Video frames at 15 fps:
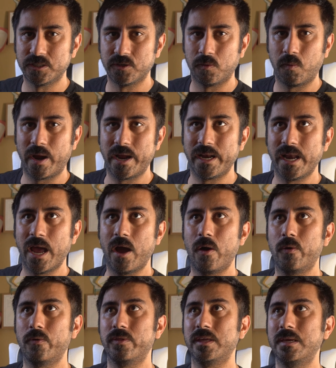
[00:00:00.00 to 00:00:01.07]
So right
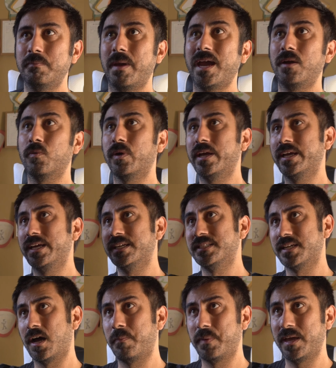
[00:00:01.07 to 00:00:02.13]
now, the main rig is
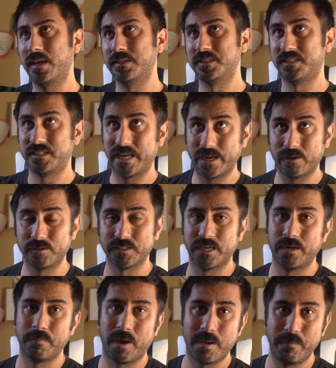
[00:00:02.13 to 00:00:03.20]
upstairs
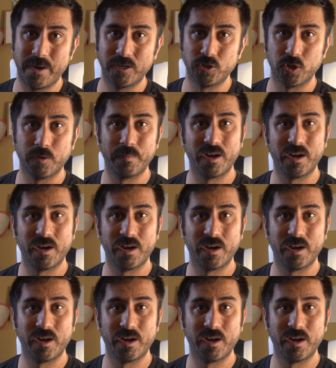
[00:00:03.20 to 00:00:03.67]
in my bedroom.